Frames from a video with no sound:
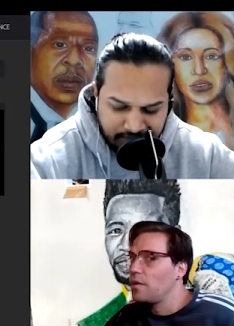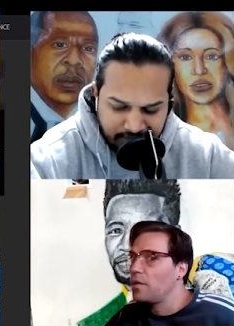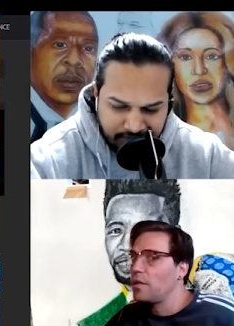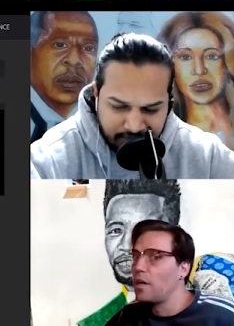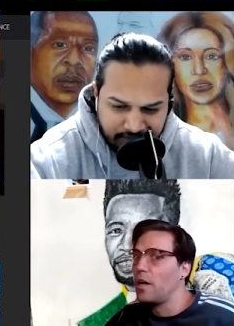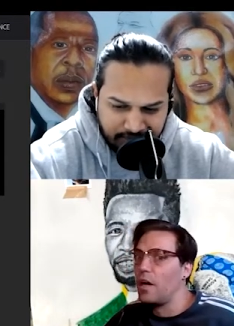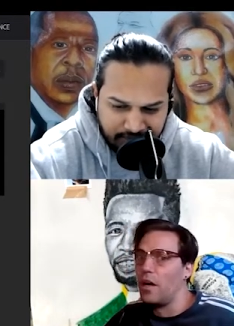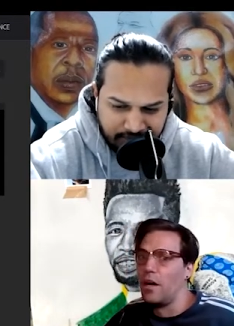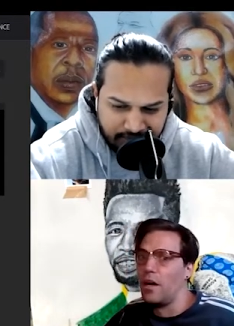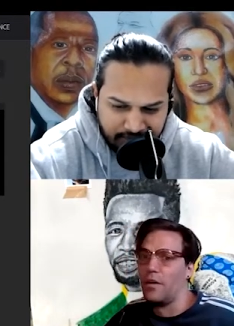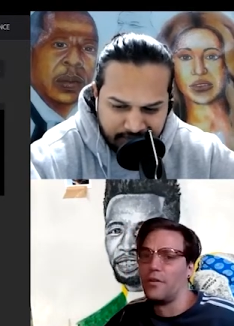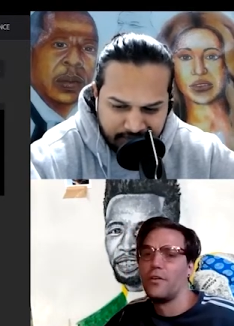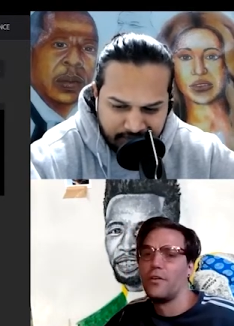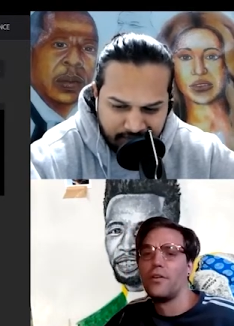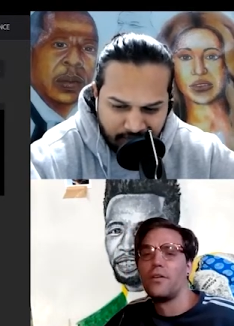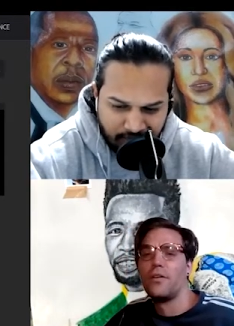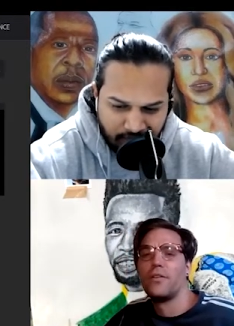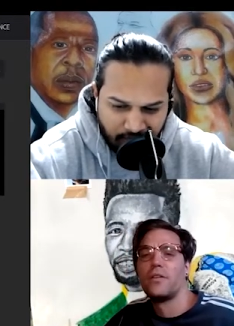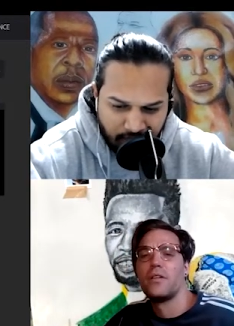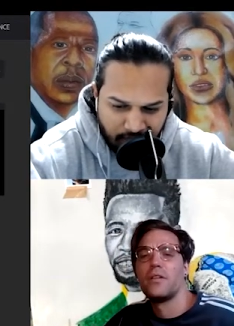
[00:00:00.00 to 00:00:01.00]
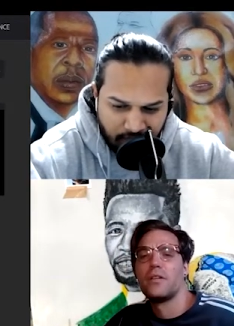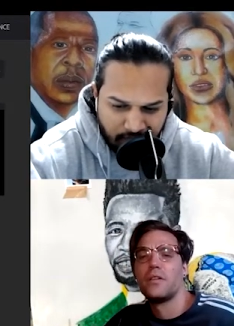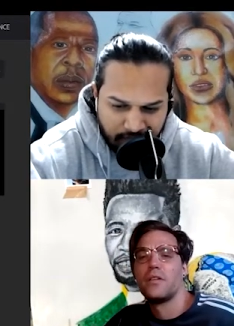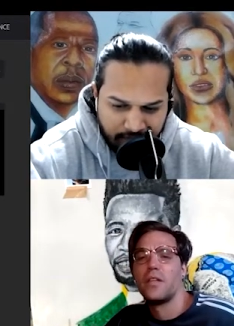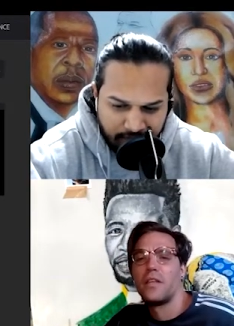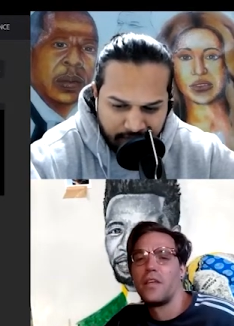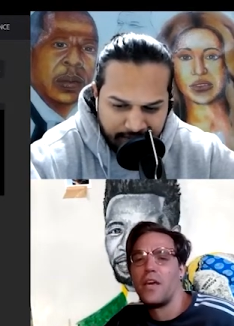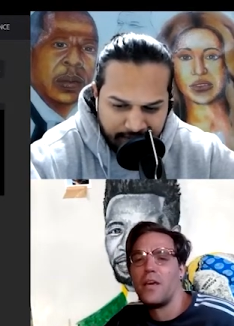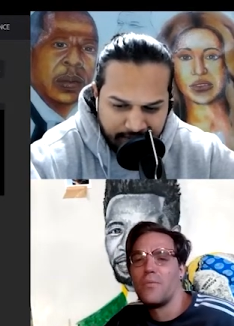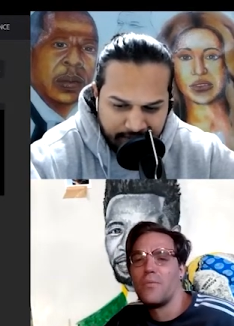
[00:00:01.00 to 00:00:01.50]
Speaker 1: Yeah, I know the the
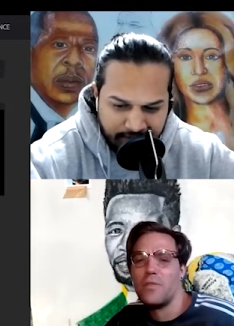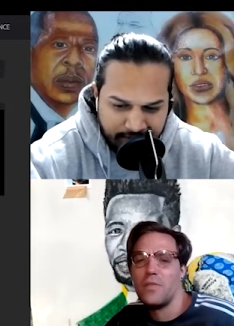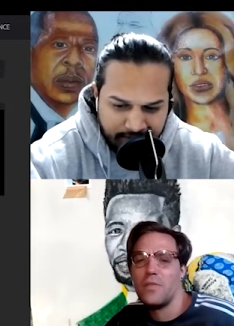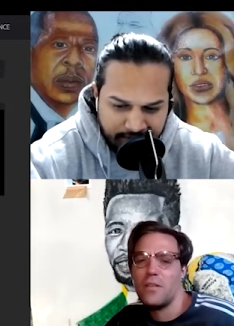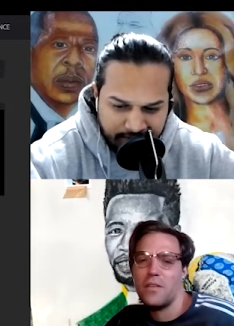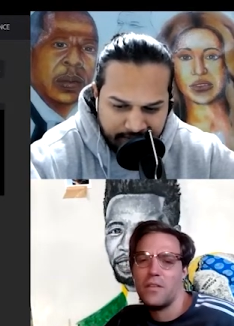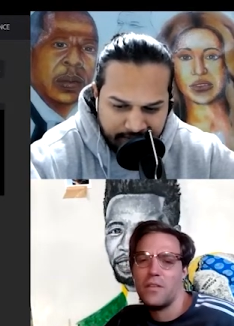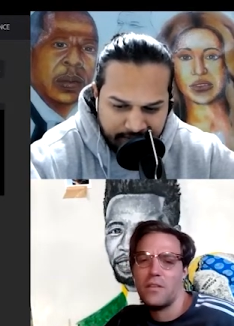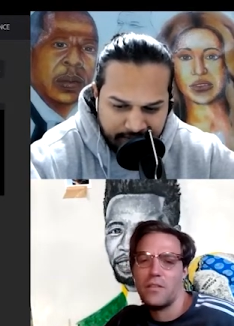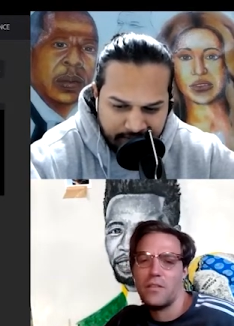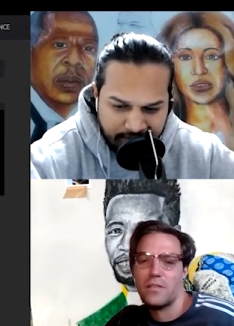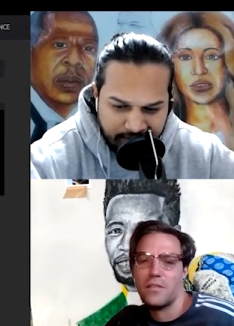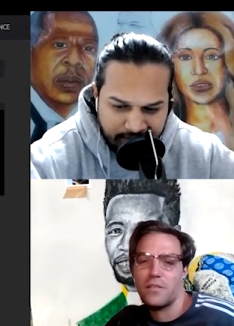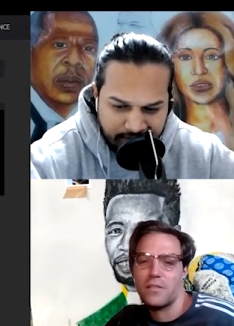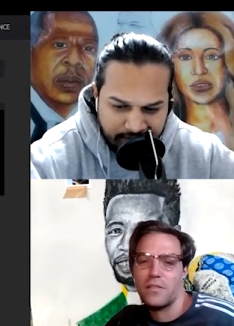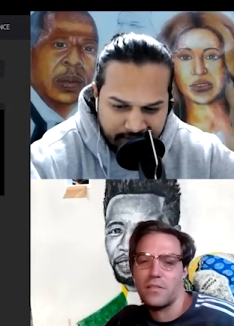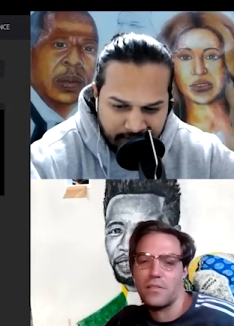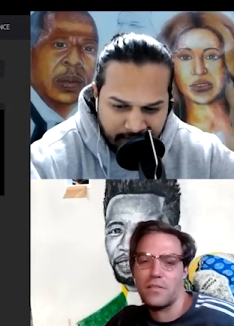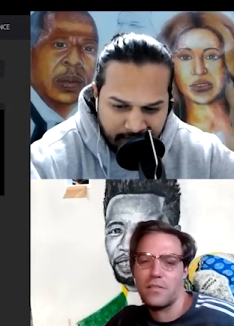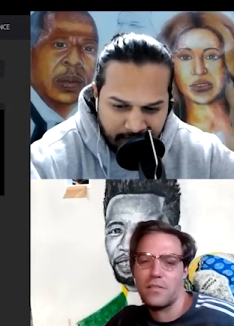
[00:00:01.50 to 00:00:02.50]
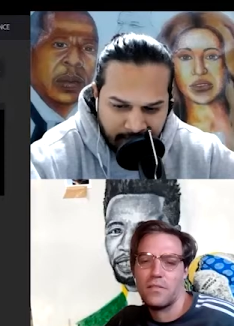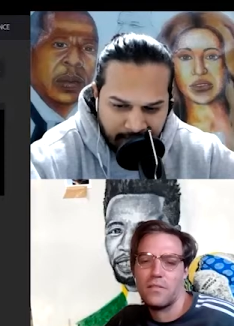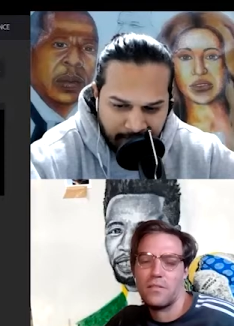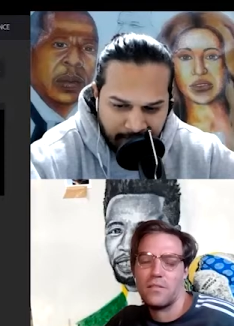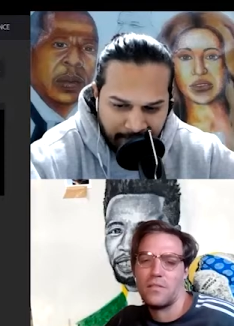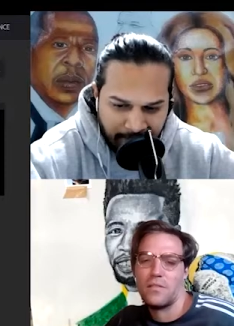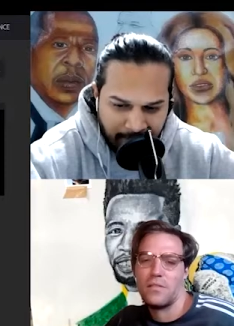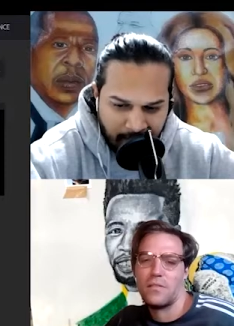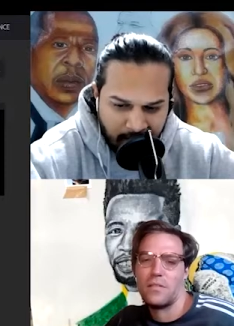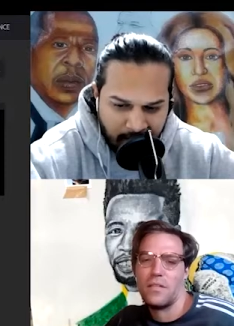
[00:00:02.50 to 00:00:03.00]
mm. game thing is just
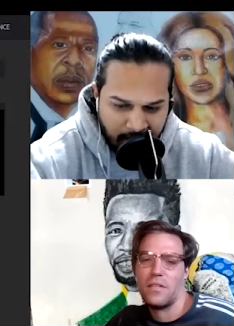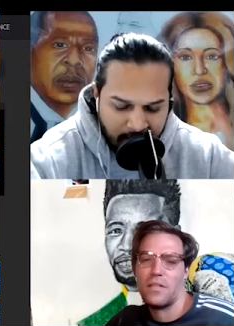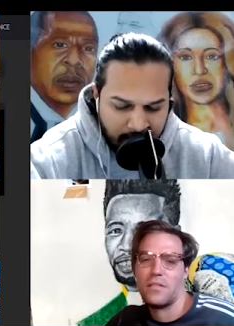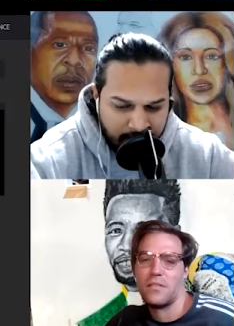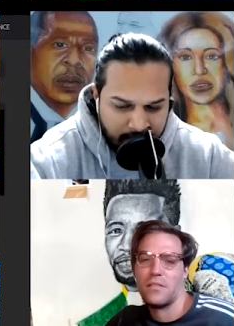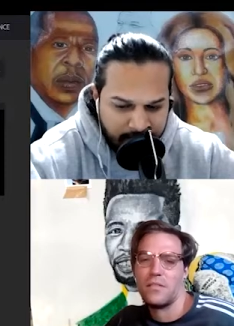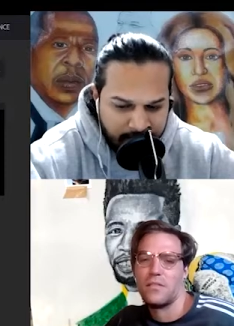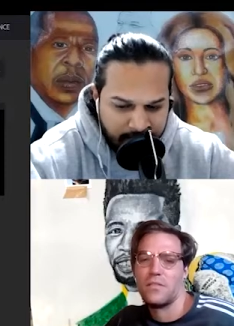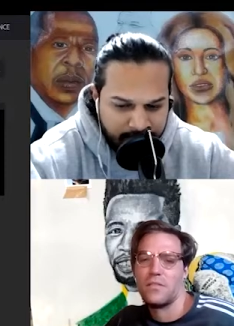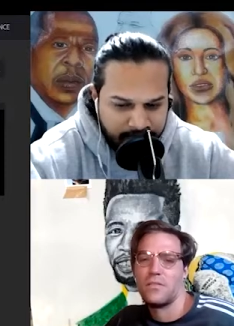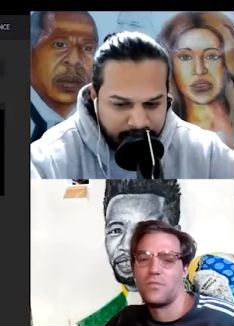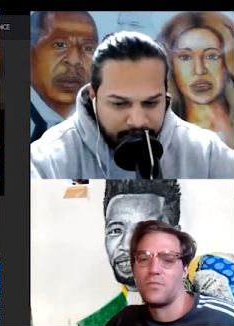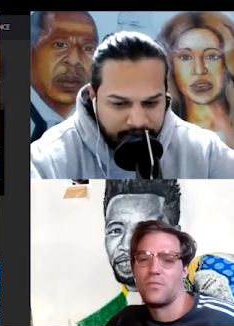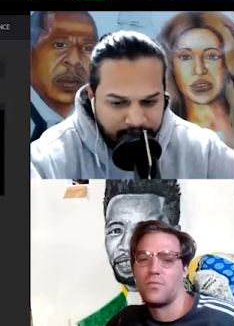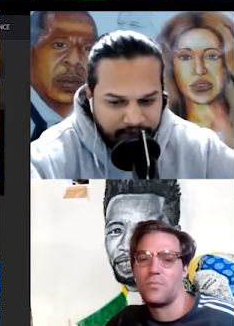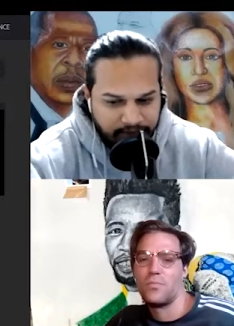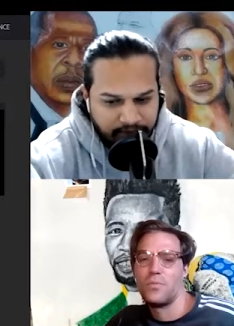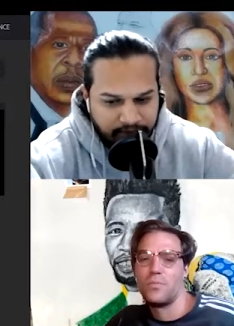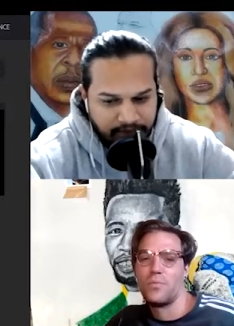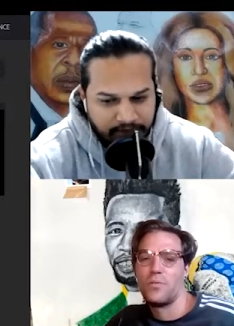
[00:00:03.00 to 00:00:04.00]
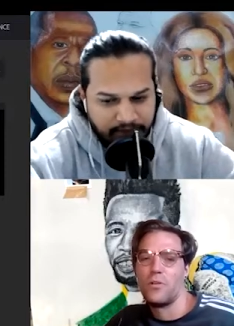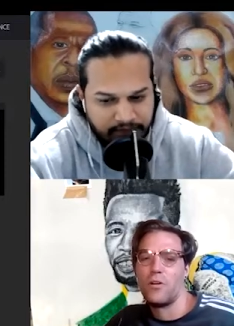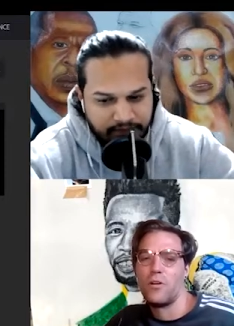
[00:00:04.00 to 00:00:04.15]
that's just stupid